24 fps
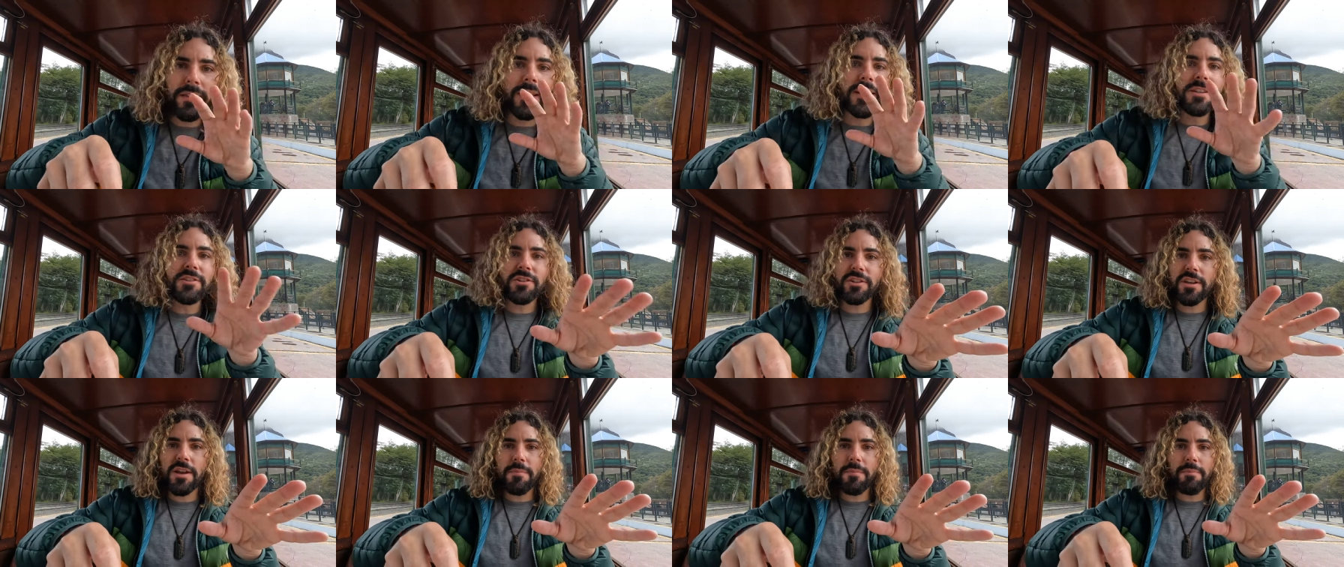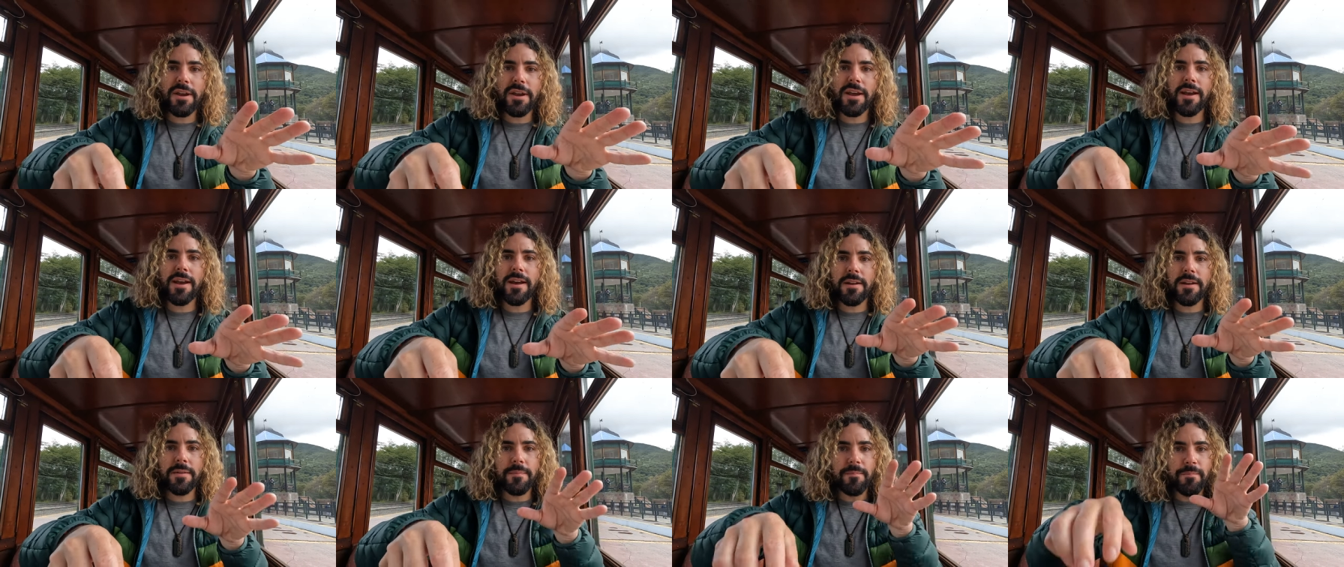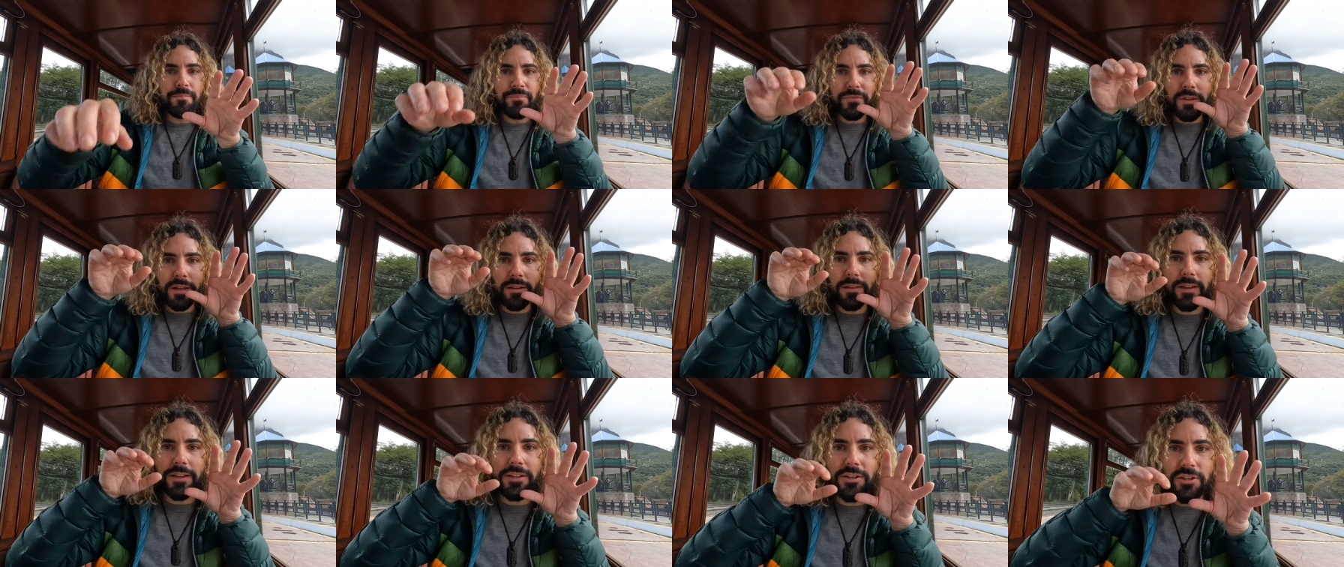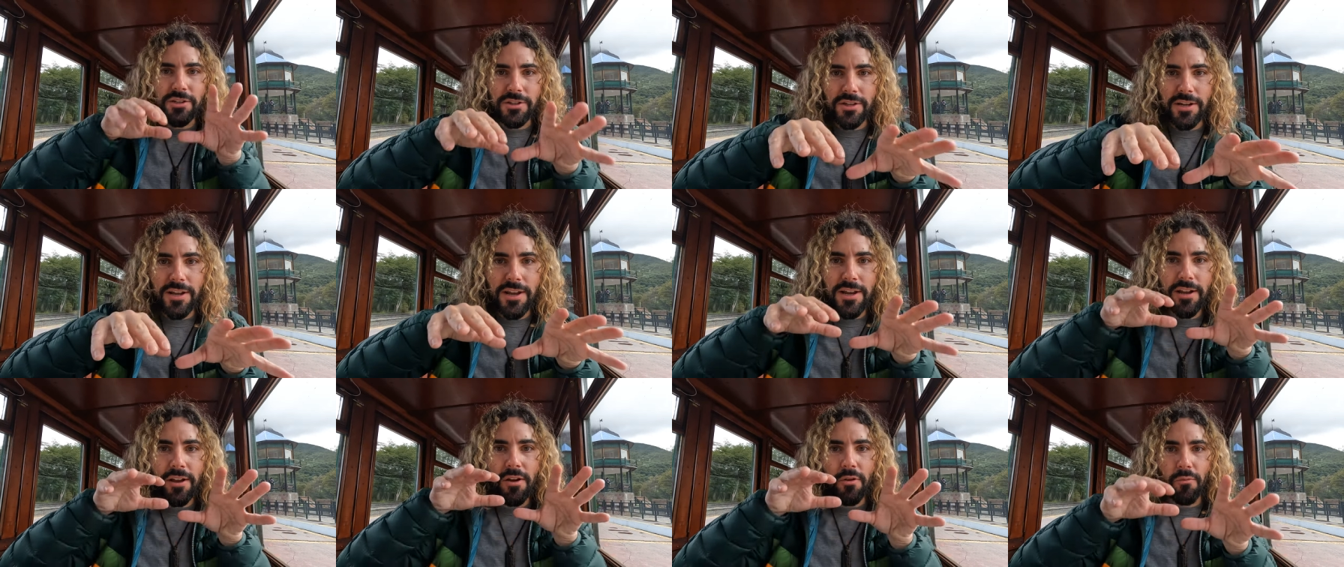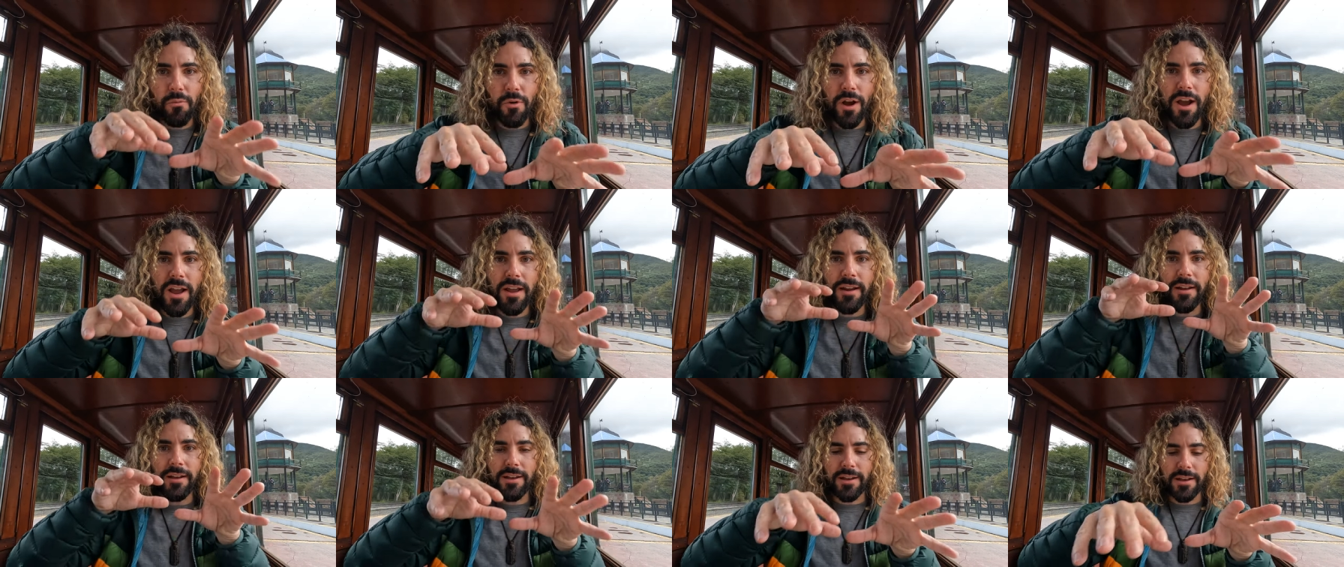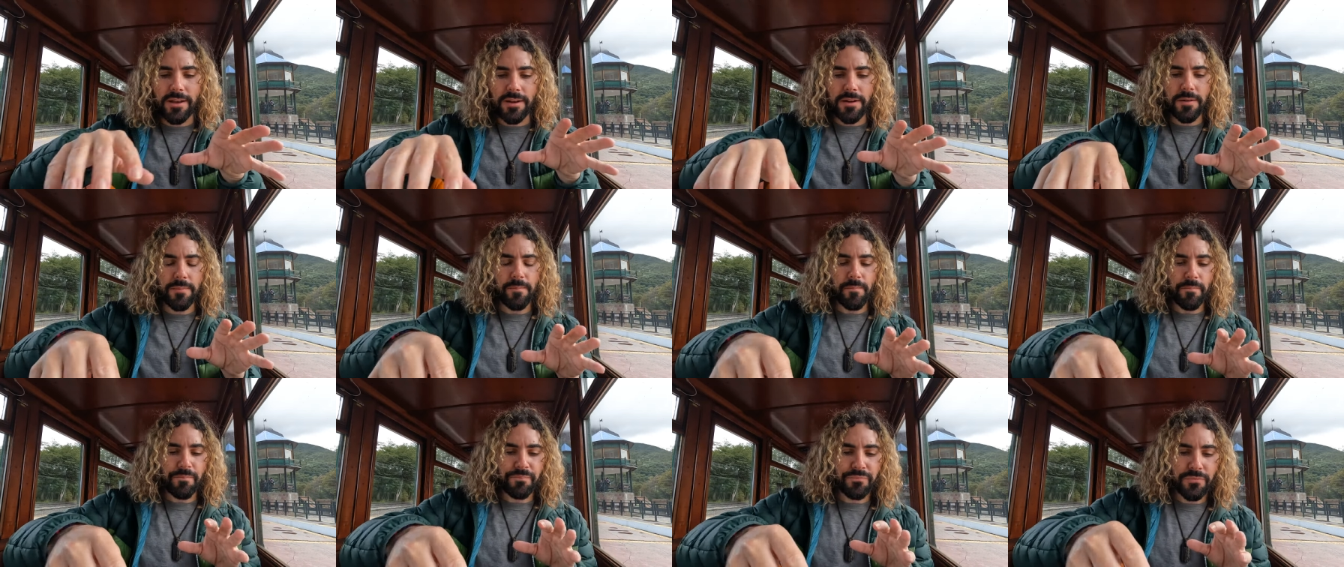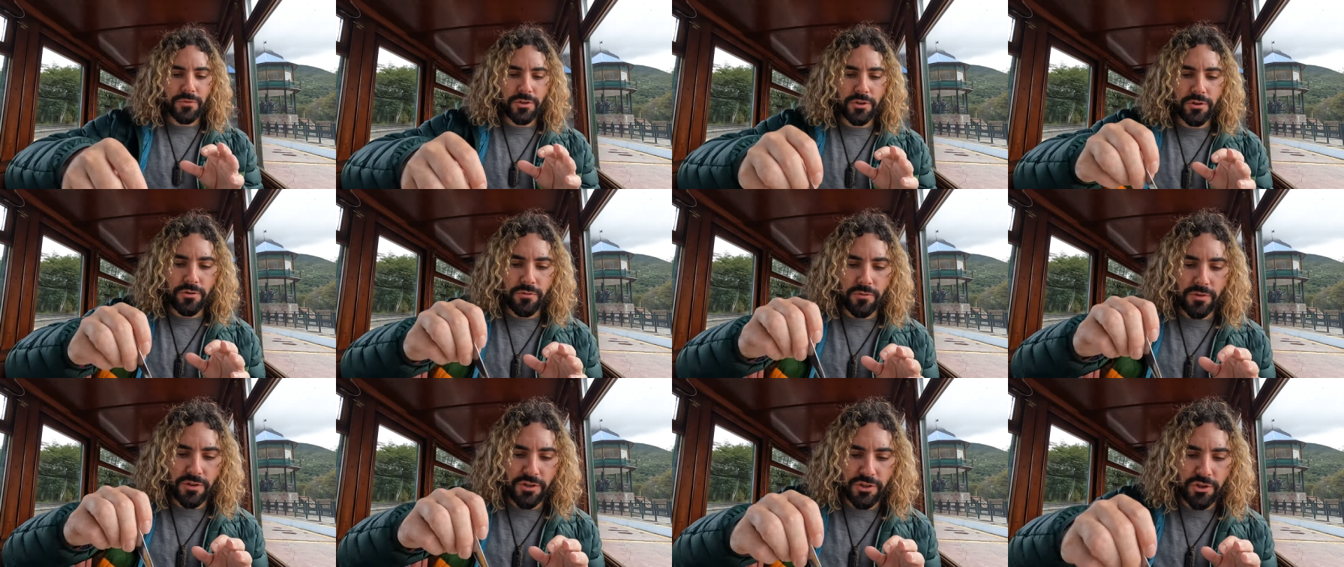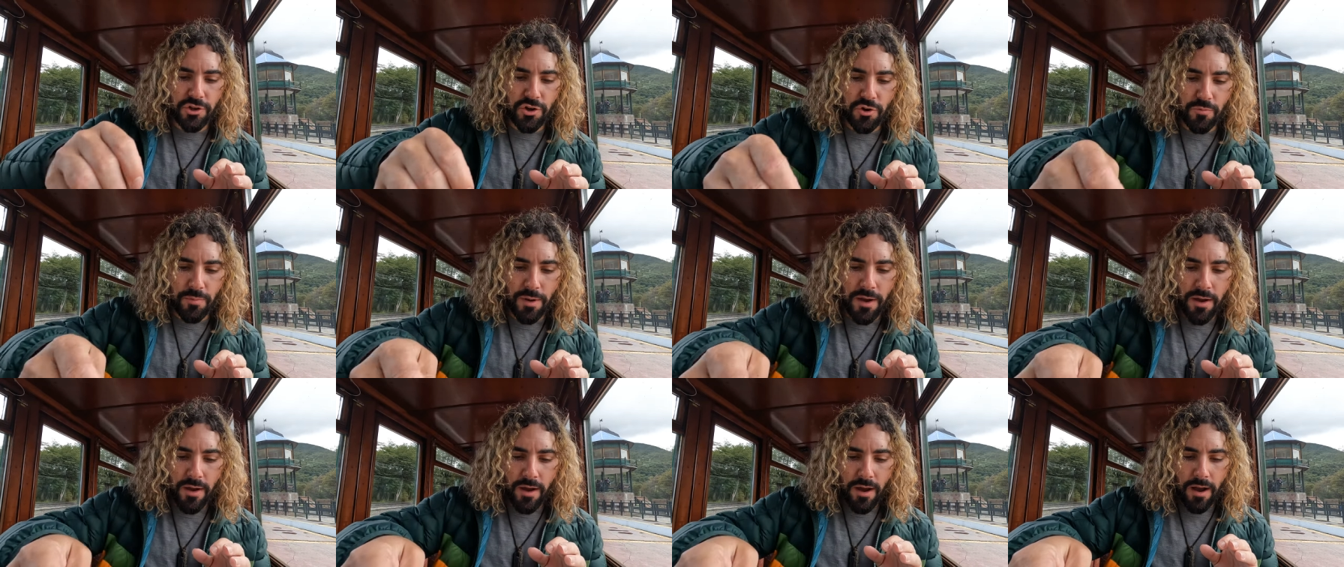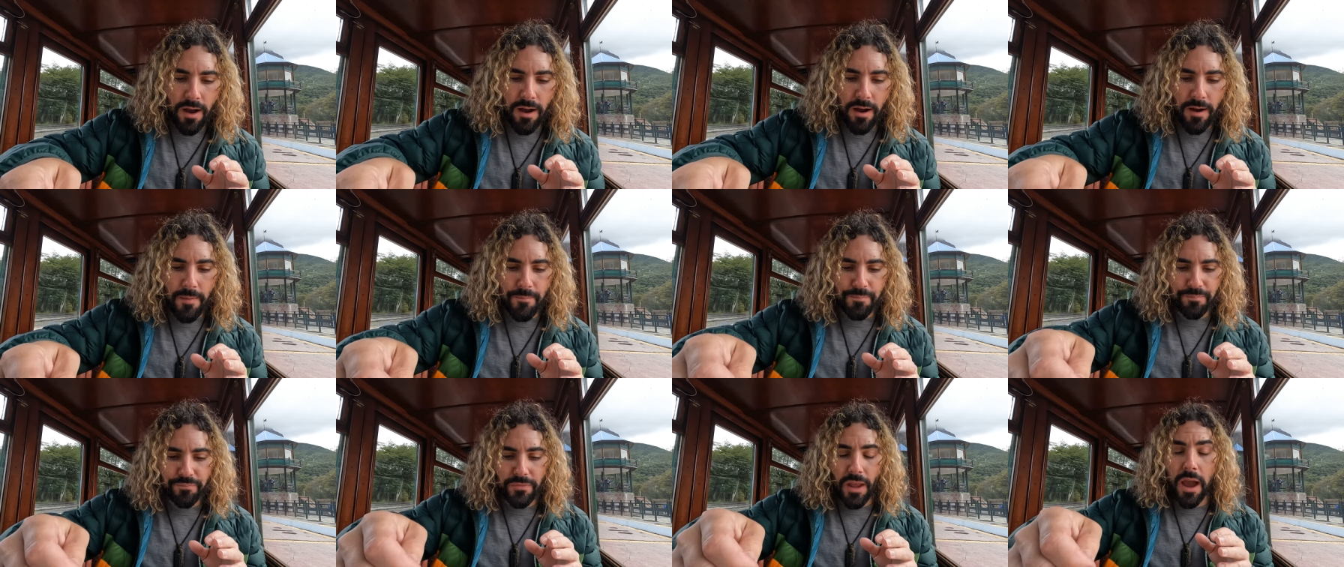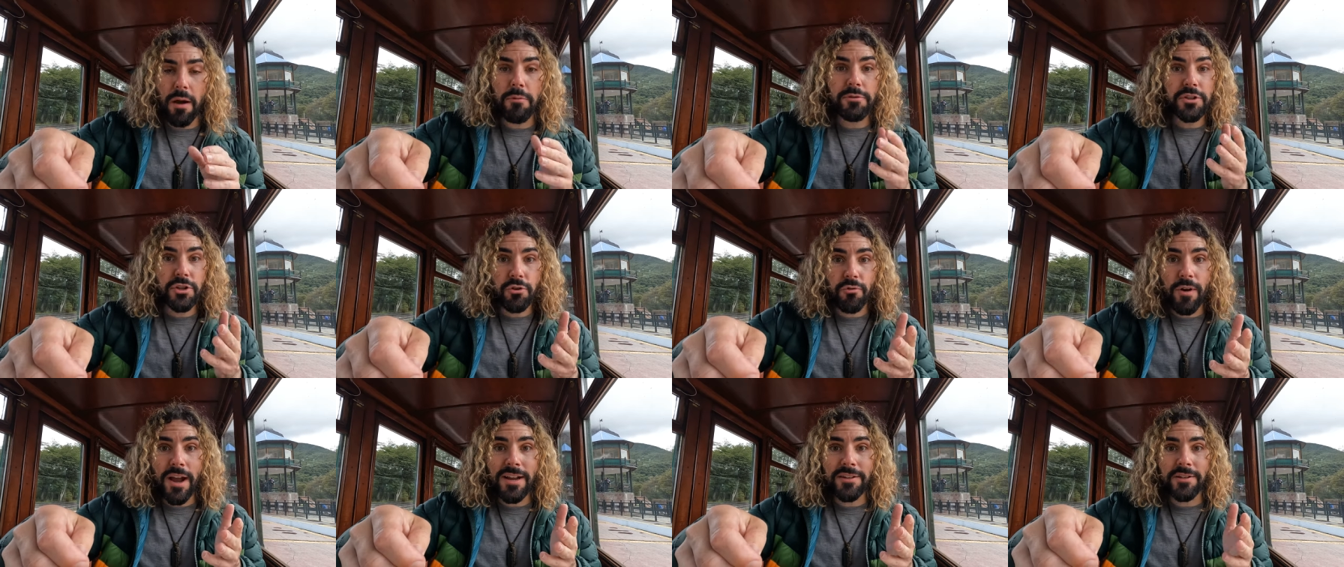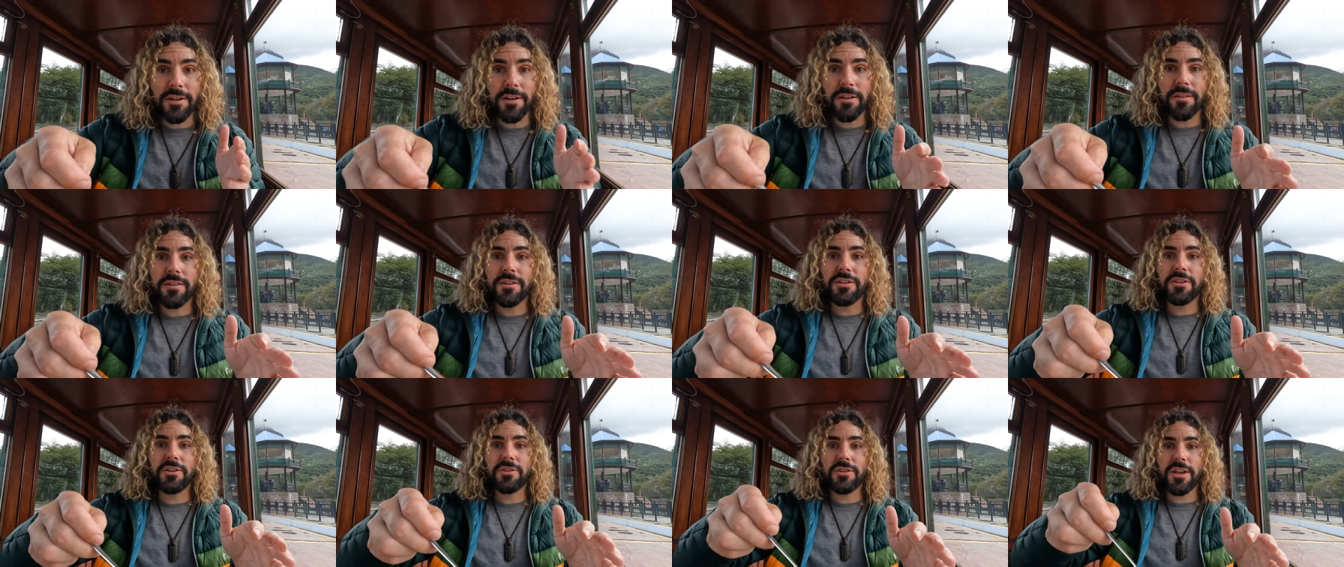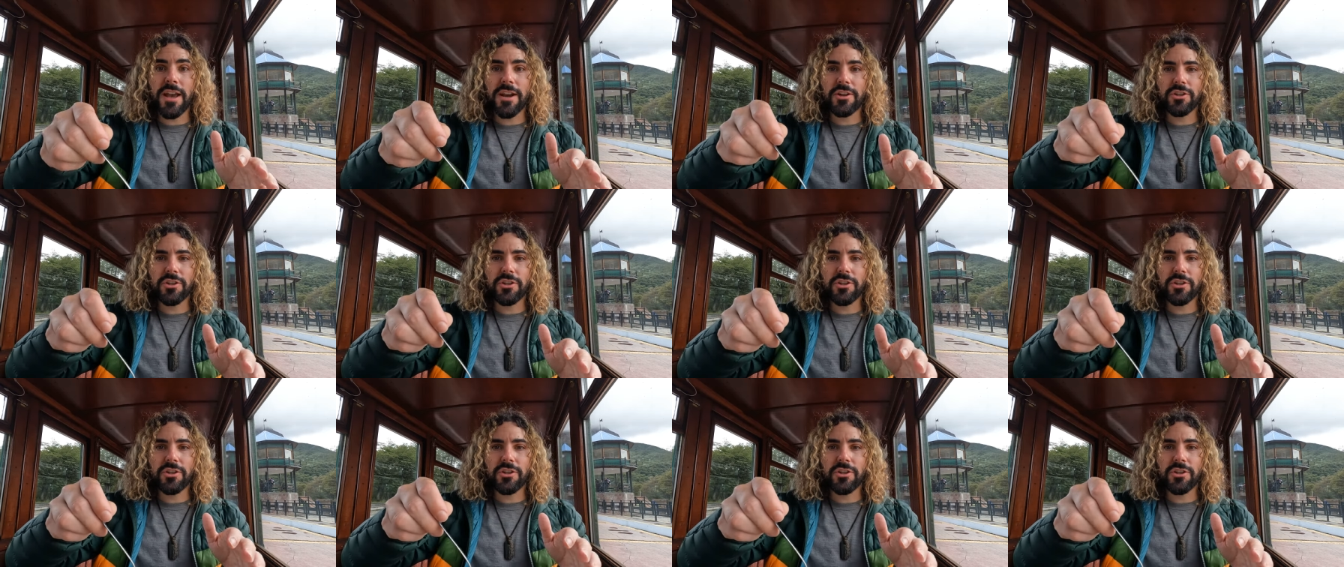Let's skip ahead. Let's dig right in to the soup. Um, I was corrected. This is